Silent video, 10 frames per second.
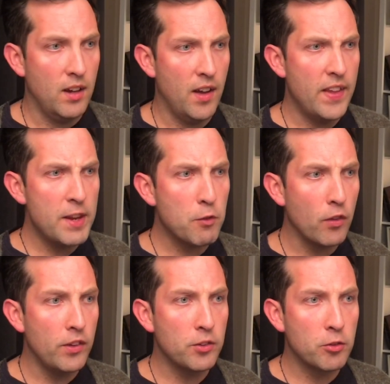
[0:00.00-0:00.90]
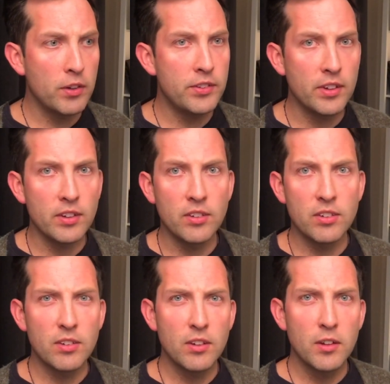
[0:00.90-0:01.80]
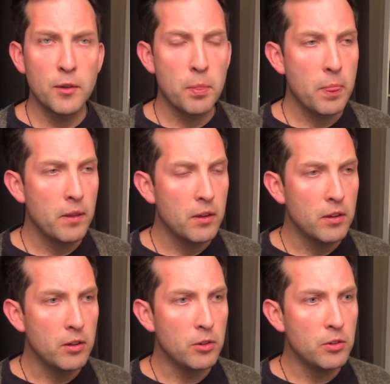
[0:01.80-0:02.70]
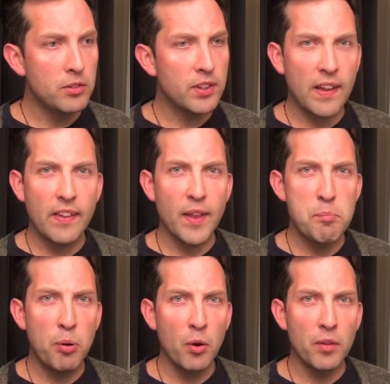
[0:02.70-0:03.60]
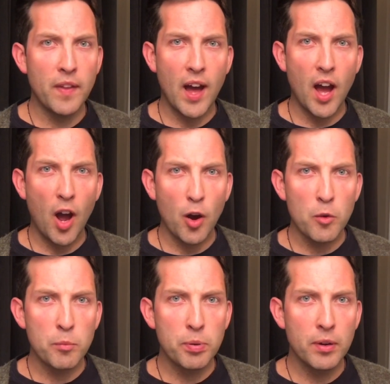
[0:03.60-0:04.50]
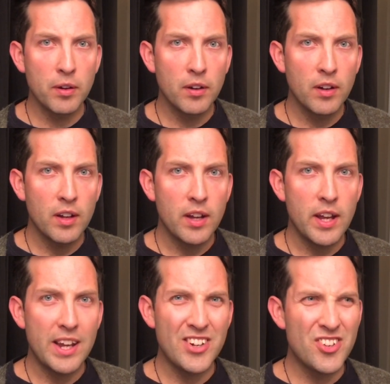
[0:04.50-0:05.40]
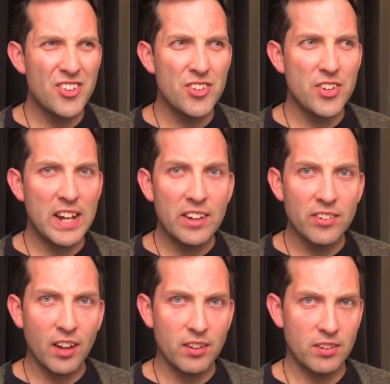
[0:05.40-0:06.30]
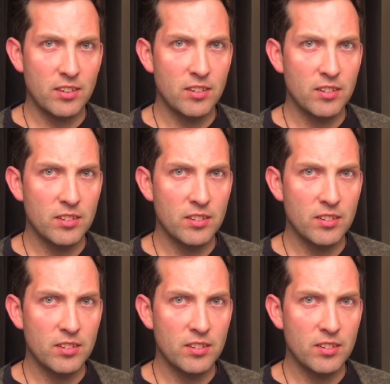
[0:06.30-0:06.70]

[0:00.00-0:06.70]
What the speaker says: And then you've got these Christians who say that they put their hope in Jesus.